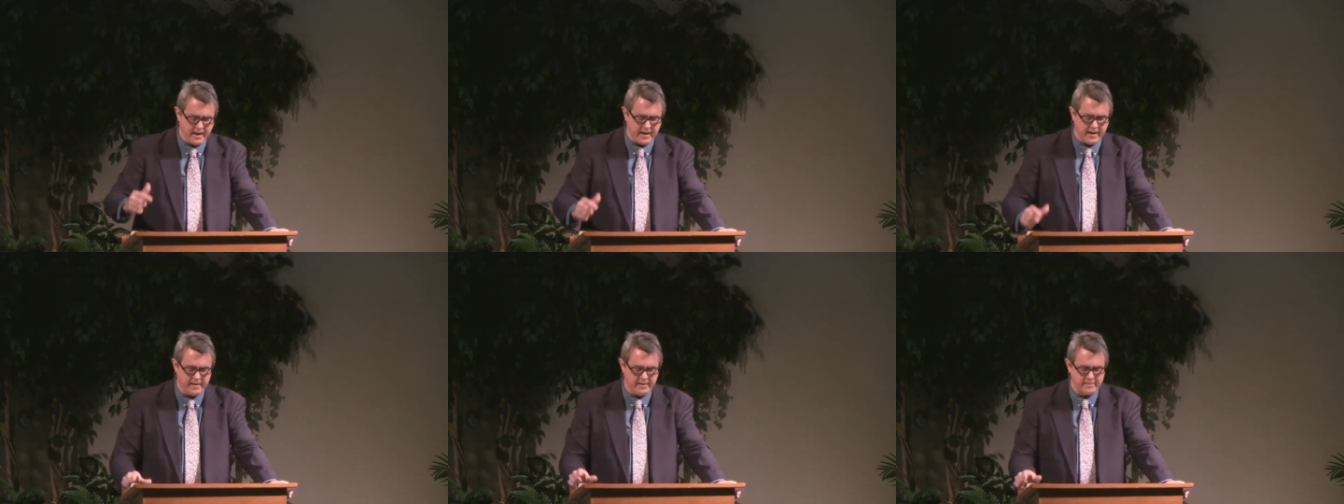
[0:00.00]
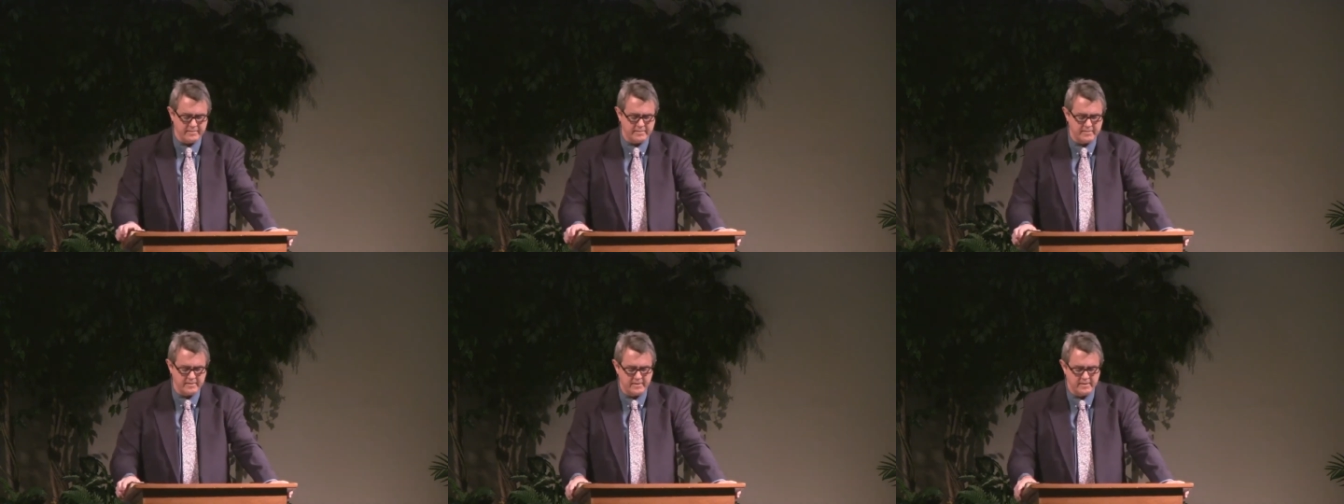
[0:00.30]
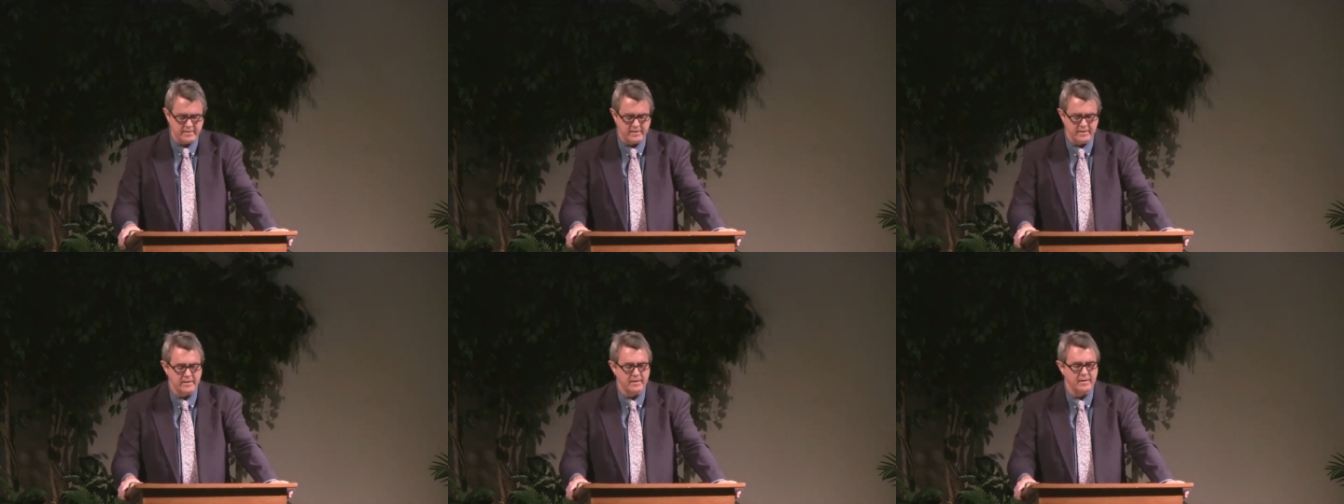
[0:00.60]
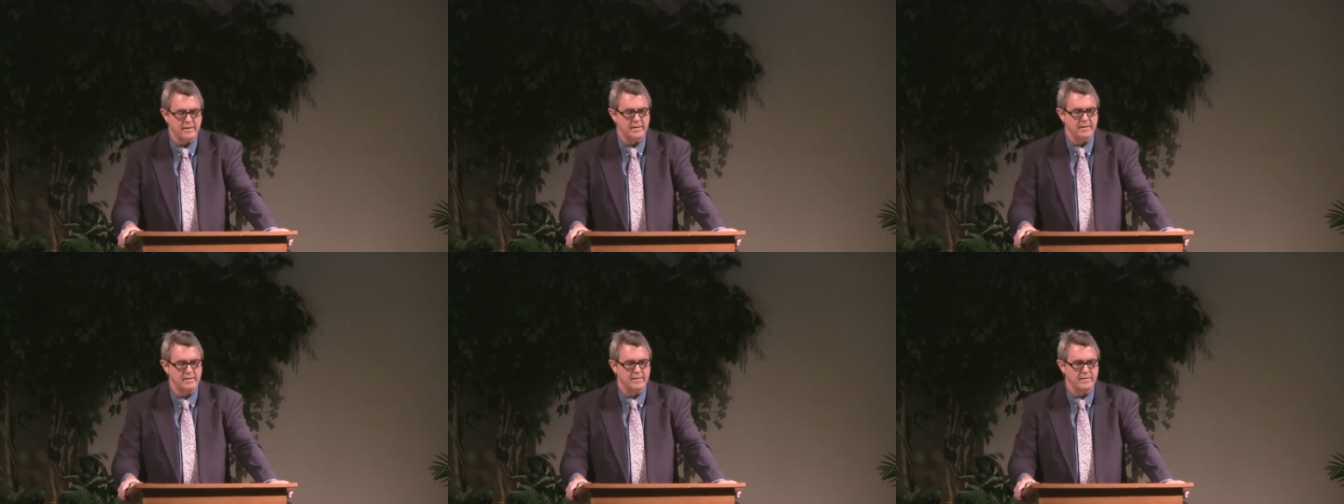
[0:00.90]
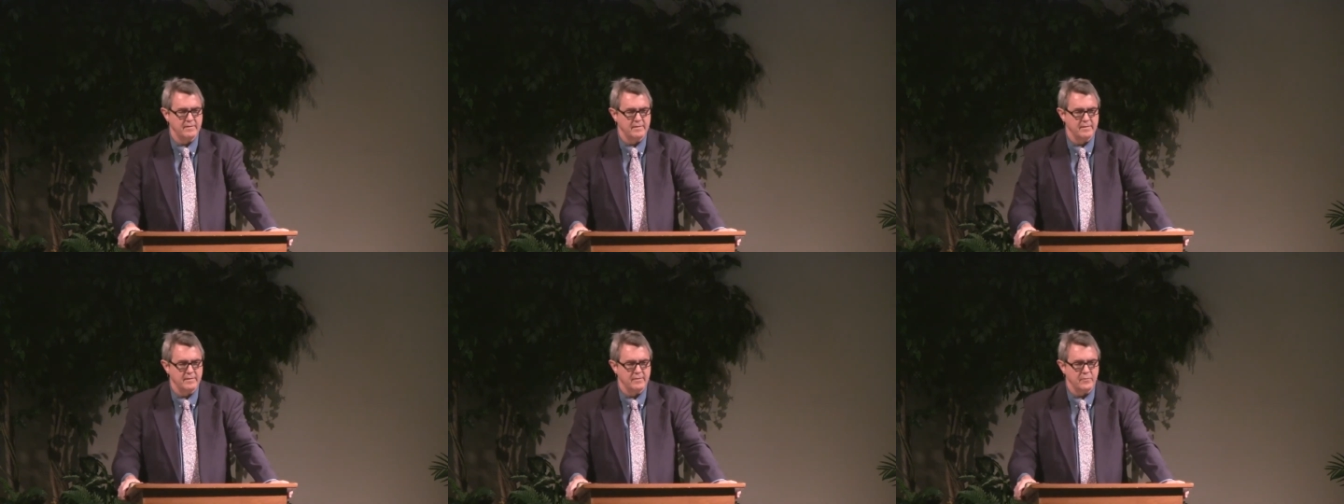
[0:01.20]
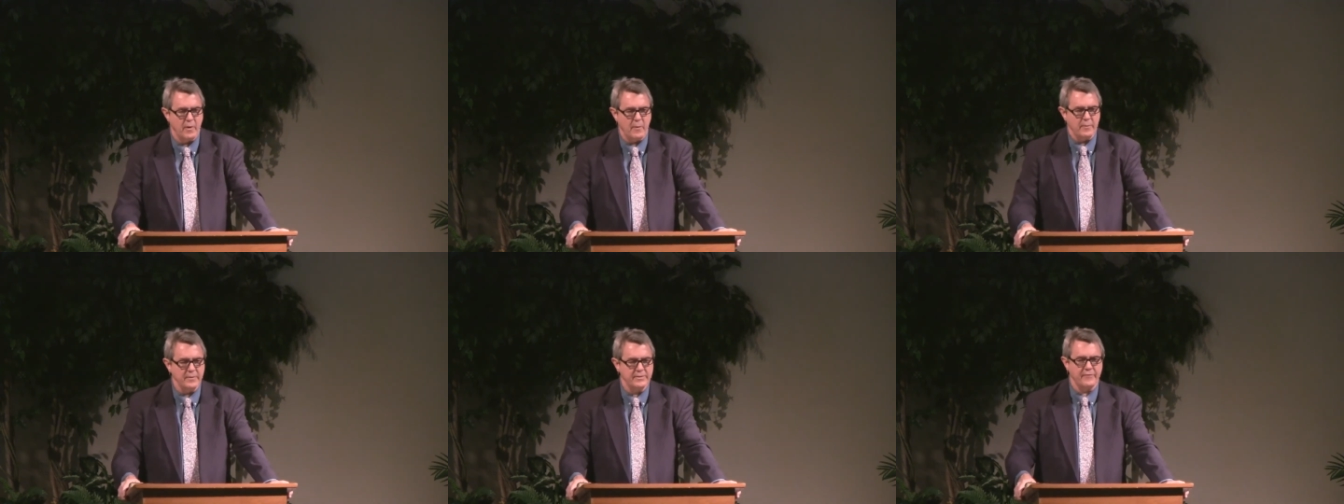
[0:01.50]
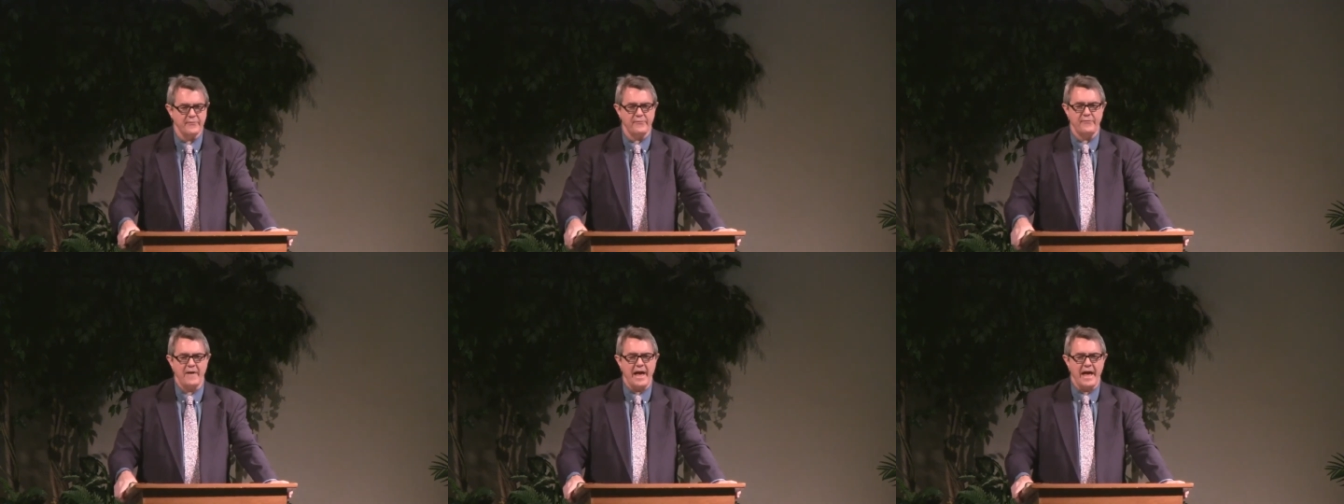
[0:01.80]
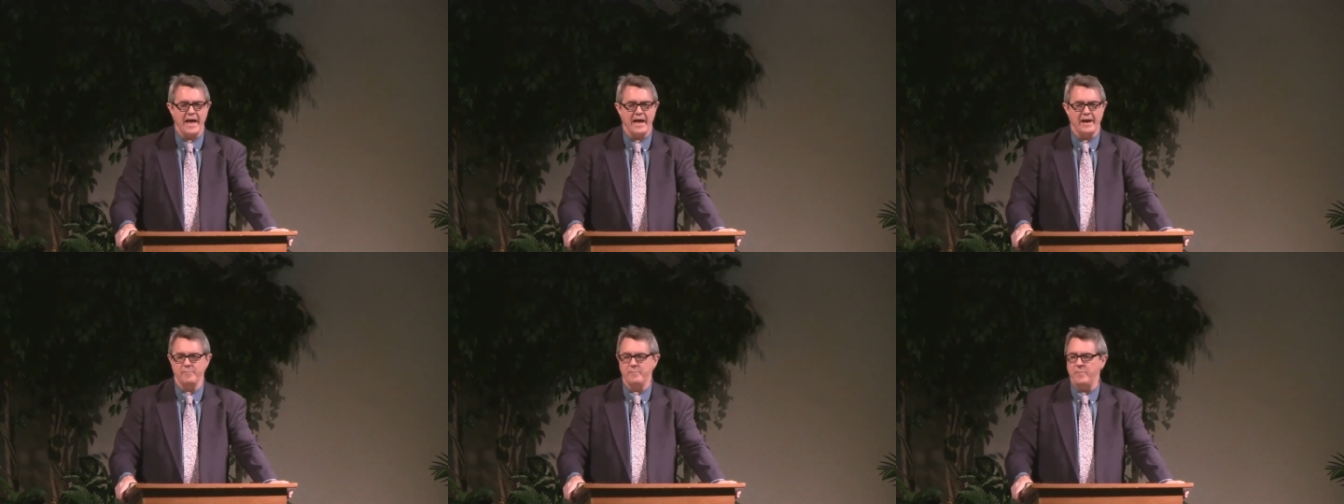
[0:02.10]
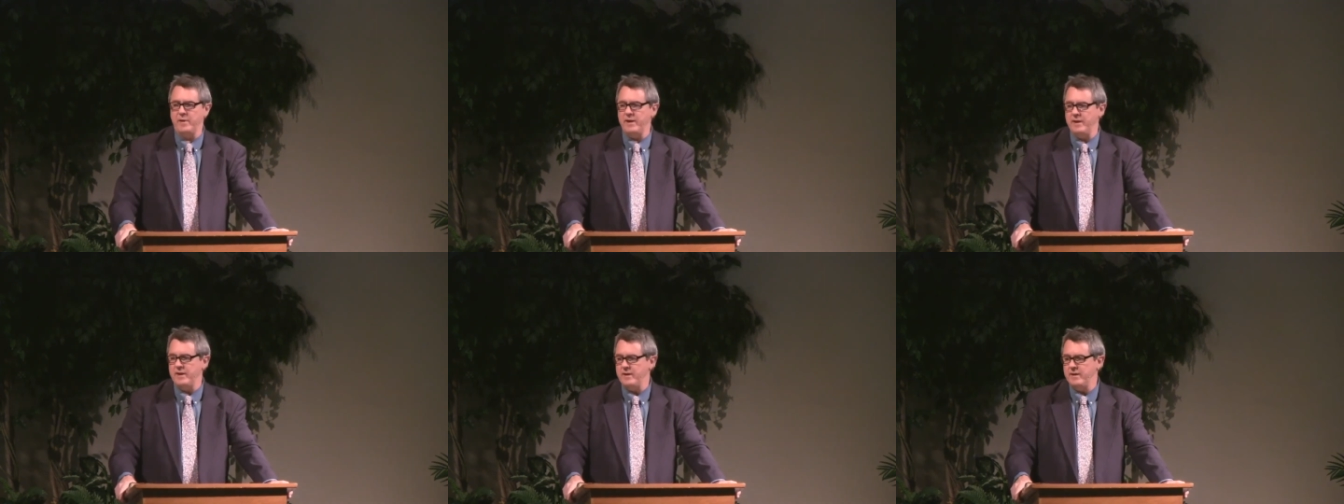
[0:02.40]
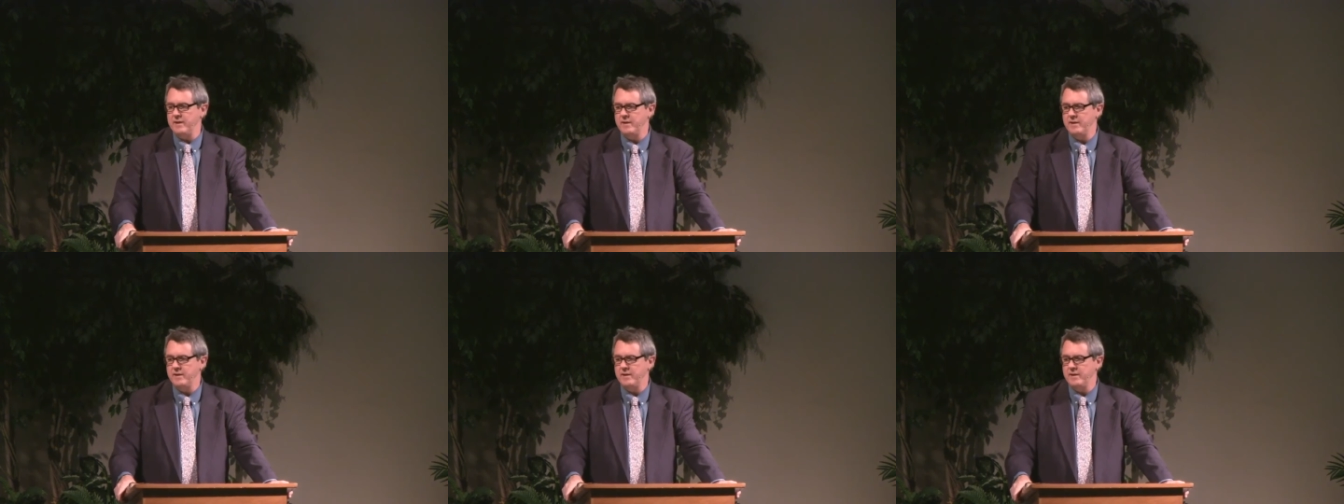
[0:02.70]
out. What would the fine be?